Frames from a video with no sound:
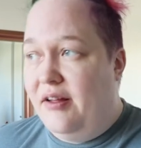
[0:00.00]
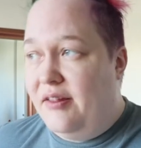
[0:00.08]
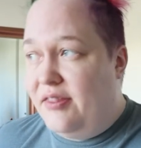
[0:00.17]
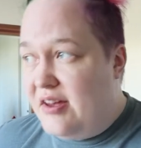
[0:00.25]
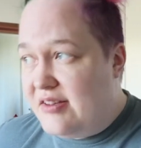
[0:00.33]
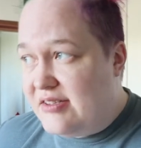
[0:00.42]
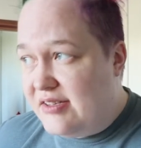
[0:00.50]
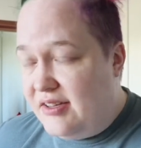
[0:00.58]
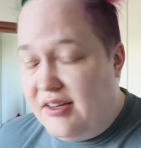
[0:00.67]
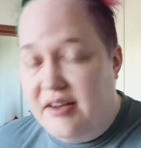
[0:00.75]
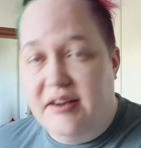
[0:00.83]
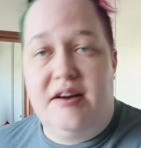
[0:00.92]
This
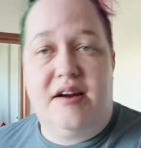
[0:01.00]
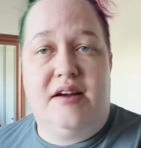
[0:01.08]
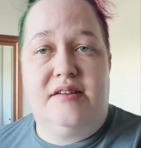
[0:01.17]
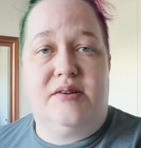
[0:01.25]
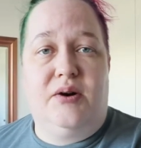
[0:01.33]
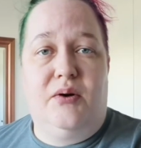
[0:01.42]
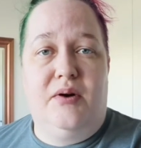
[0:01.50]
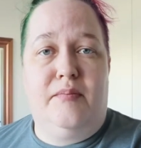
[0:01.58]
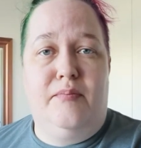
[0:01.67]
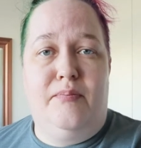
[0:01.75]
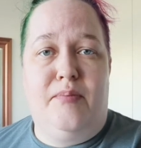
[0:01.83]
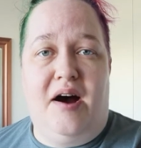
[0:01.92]
year is
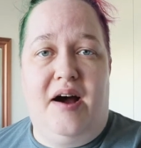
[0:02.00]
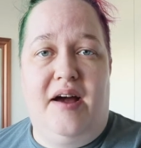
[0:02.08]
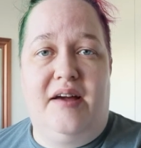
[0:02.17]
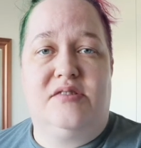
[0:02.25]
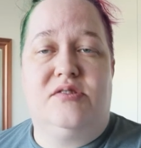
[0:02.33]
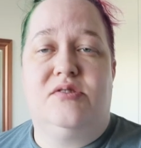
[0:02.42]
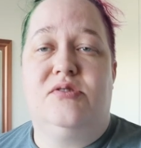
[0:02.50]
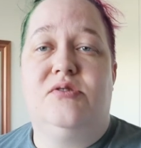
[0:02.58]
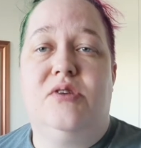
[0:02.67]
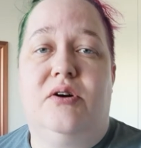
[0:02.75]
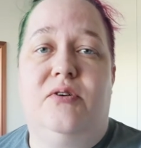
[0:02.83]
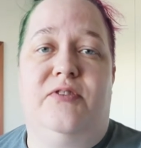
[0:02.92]
going by
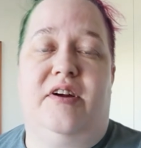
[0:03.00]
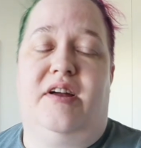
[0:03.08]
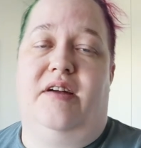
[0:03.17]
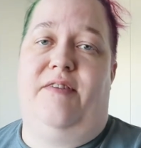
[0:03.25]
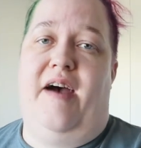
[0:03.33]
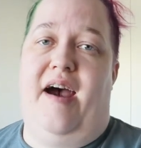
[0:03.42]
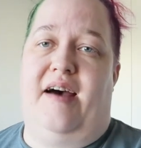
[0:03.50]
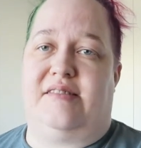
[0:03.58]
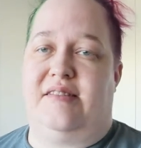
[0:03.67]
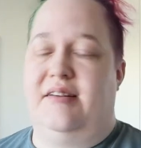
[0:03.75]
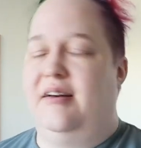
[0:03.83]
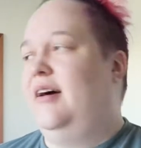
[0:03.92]
so freaking fast.